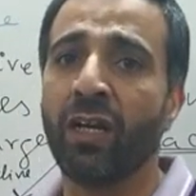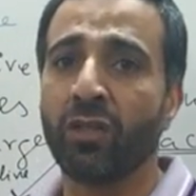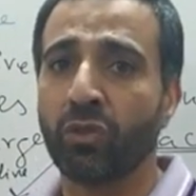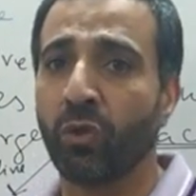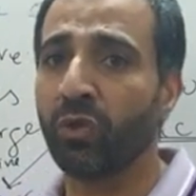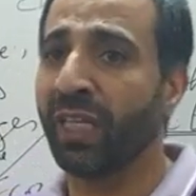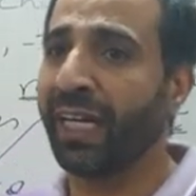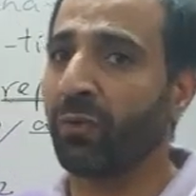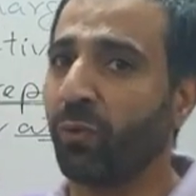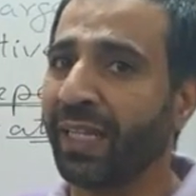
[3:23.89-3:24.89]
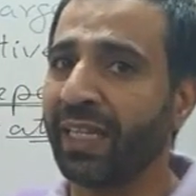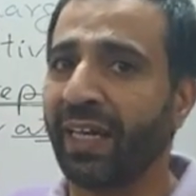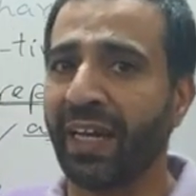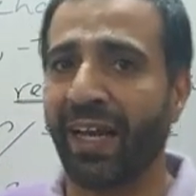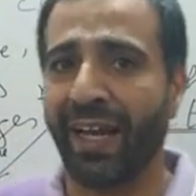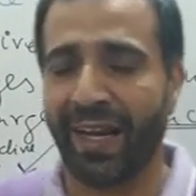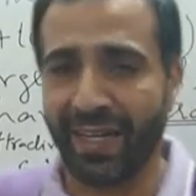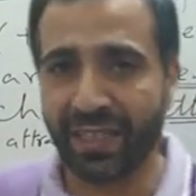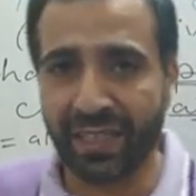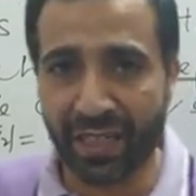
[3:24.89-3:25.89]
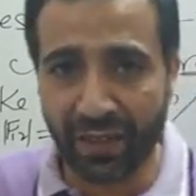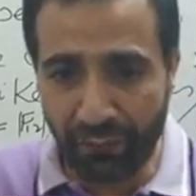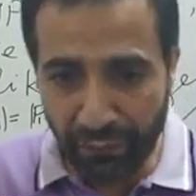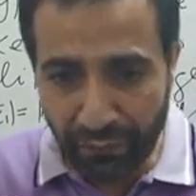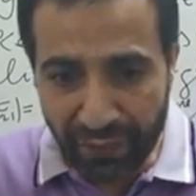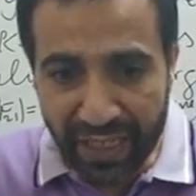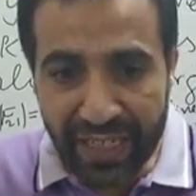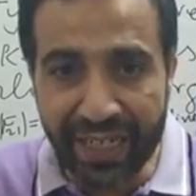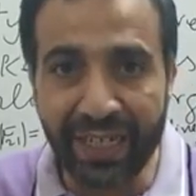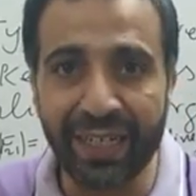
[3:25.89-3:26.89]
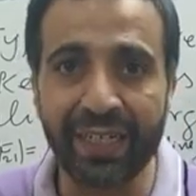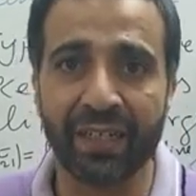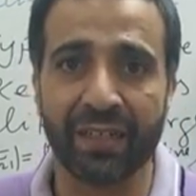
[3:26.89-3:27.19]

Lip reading: so that when their electric field